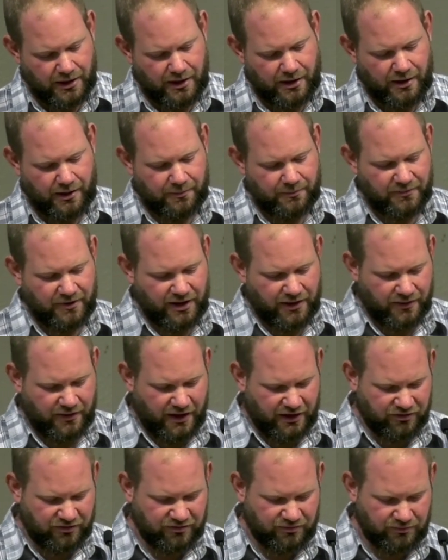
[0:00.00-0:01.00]
Um, and
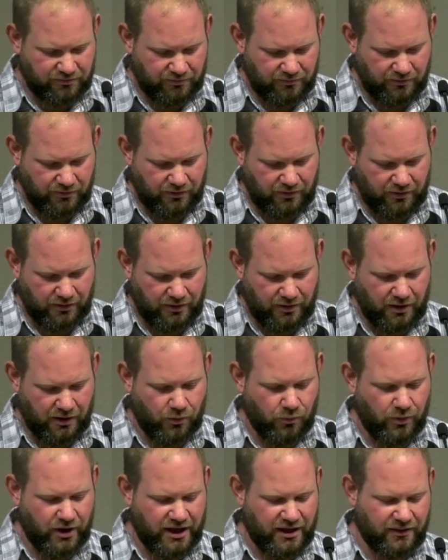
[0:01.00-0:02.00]
that's
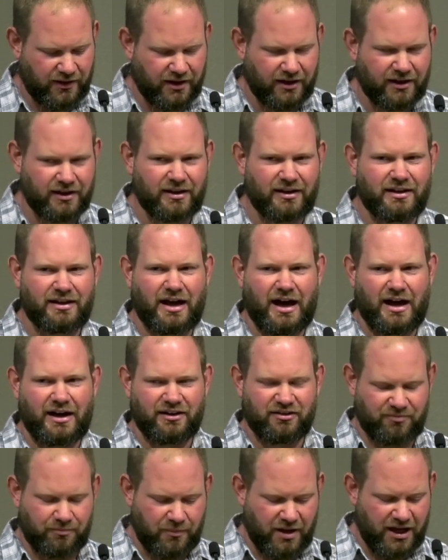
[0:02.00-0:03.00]
a way that God
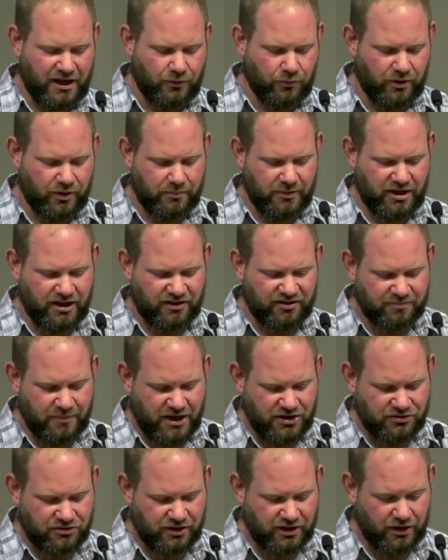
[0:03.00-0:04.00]
has made women
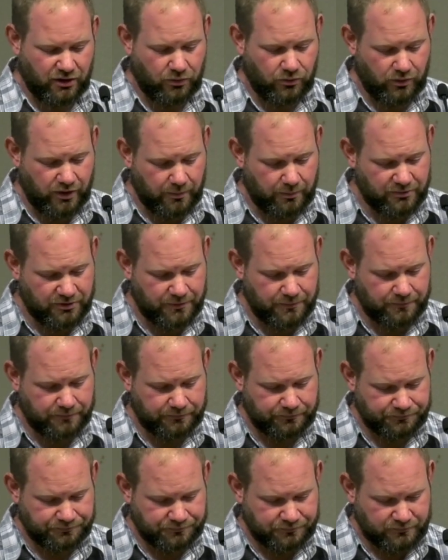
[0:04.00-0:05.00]
especially equipped.
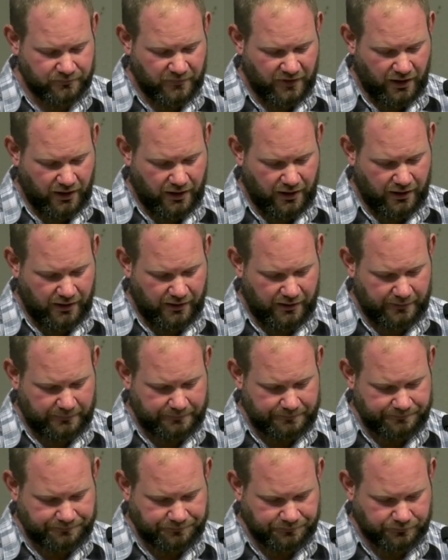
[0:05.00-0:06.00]
Um,